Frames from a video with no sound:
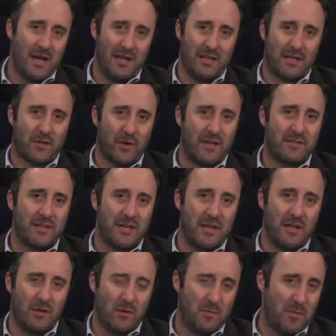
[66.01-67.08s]
I'll let Greg tell
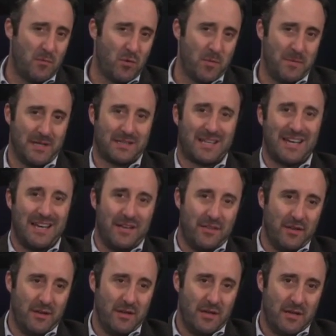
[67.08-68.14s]
you a little bit more about kind
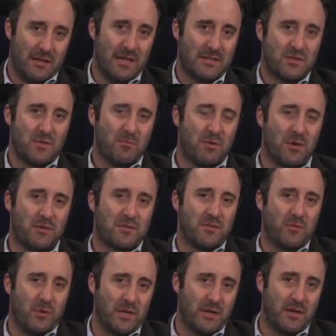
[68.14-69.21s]
of the nuts and
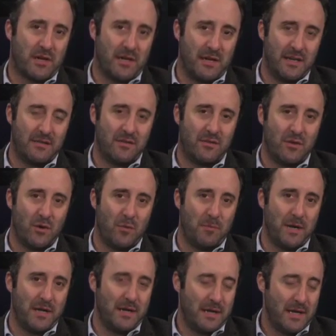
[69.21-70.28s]
bolts of what you're going to need to do,
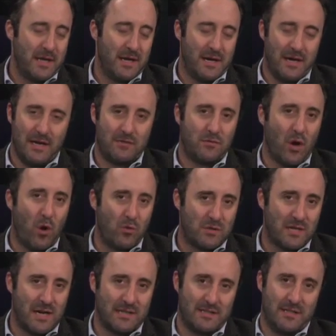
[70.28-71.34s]
but uh,
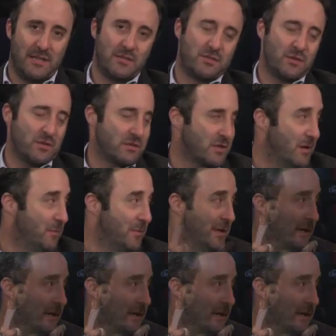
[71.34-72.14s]
don't talk to the insurance